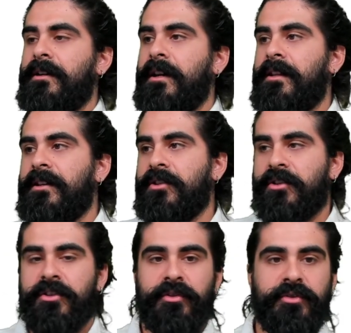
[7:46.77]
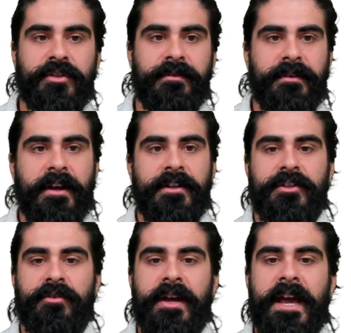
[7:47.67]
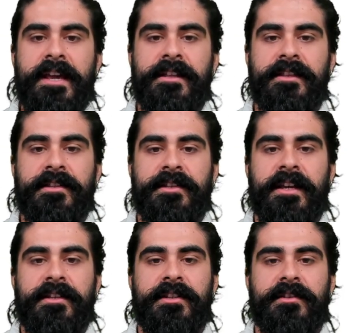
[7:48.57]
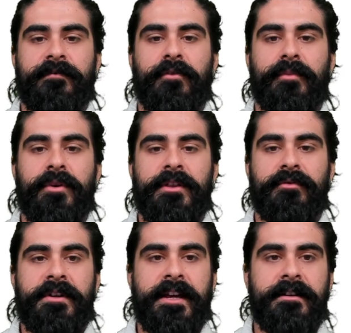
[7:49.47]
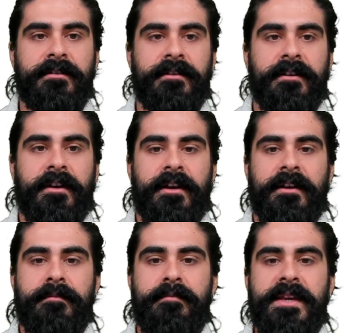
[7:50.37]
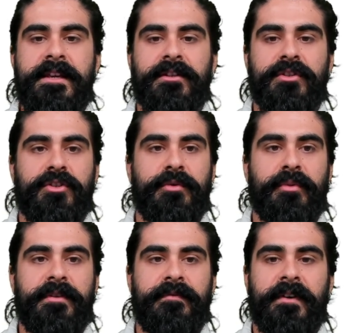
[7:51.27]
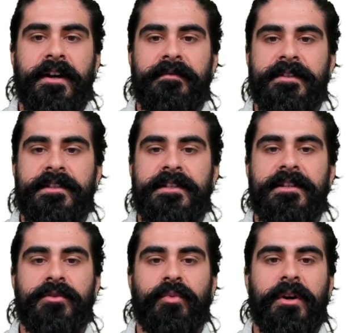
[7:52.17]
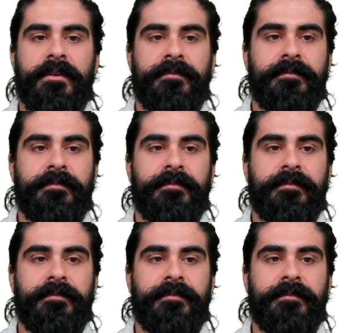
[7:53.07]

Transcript: Okay, that's our solution. So A in this case is 4.38, B is 2.5, and C is 1.